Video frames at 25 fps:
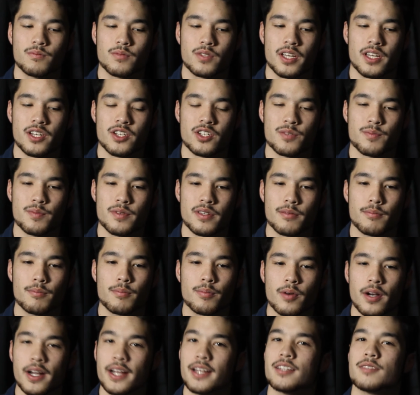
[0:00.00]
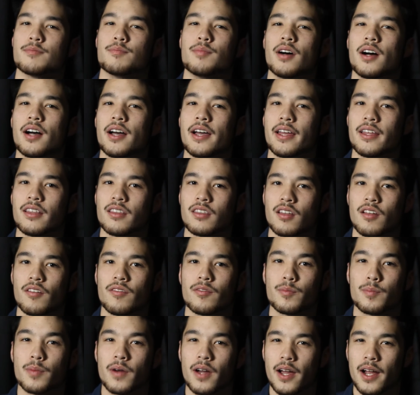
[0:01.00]
can just be embraced by and
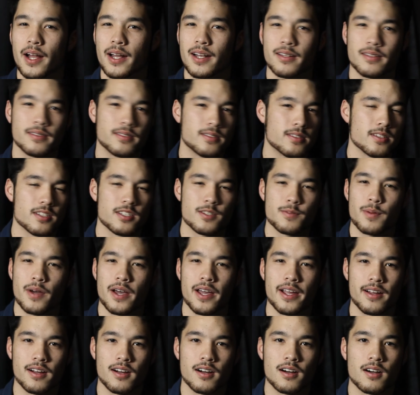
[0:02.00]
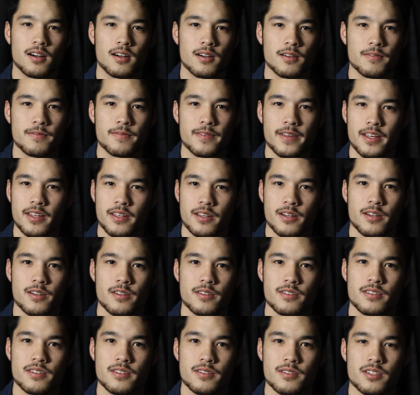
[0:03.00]
loved by, despite our
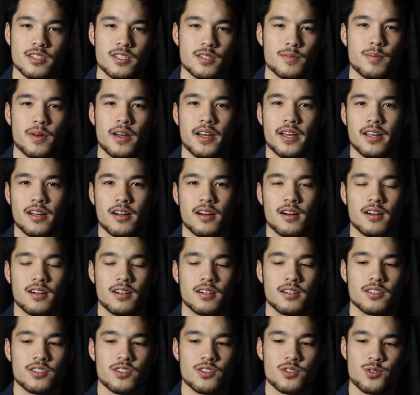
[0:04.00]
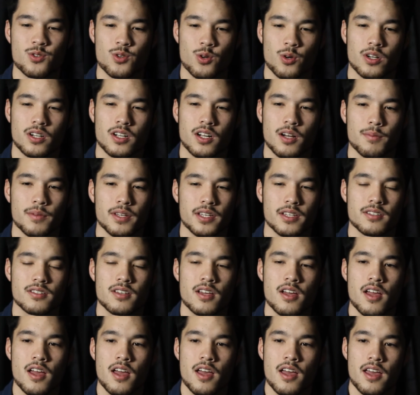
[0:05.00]
failures and despite our just shortcomings.
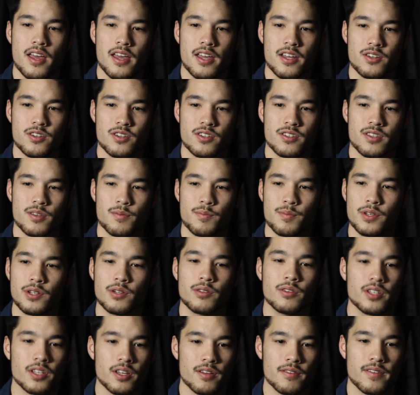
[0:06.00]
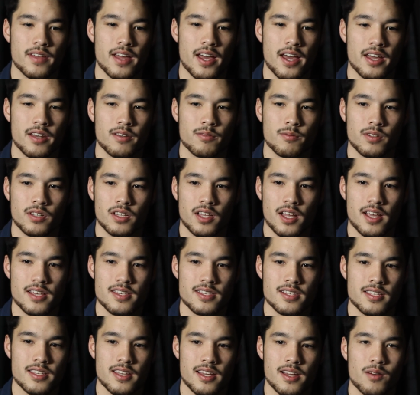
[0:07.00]
And just the beauty of that, and
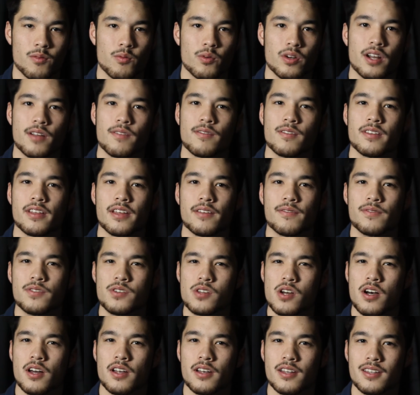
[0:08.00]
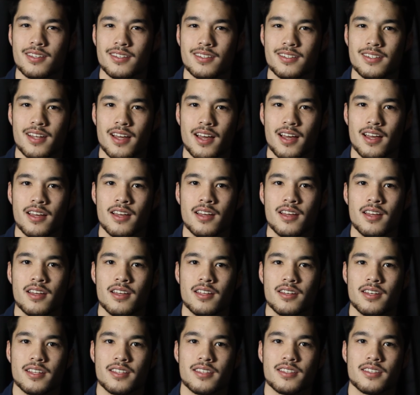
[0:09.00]
realizing that whatever they've done is not
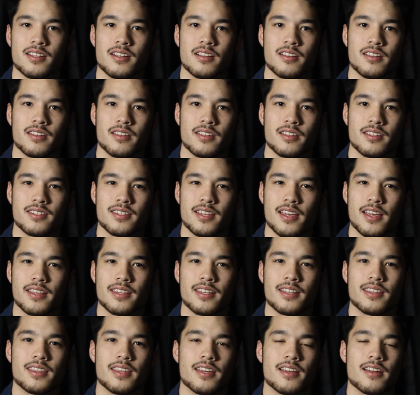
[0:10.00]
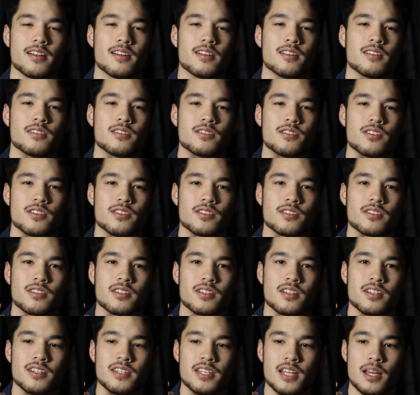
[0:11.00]
necessarily saying that they're just
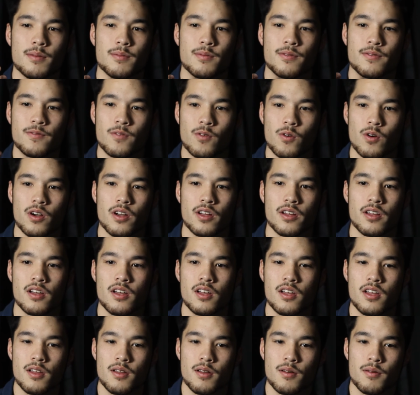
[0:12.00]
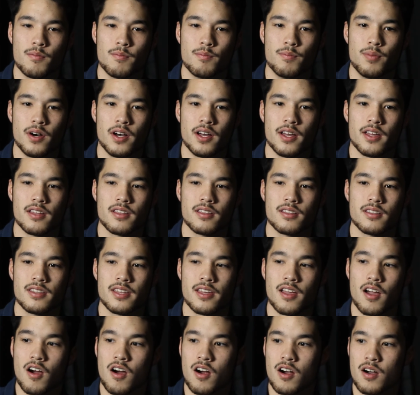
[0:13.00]
condemned for it, but
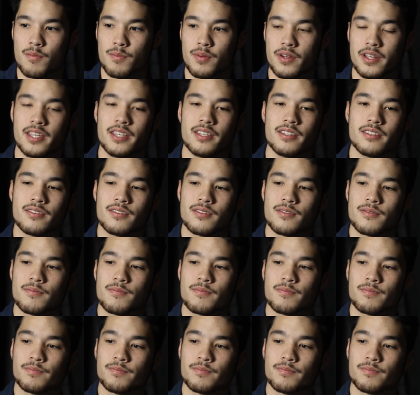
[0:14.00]
they are, but he's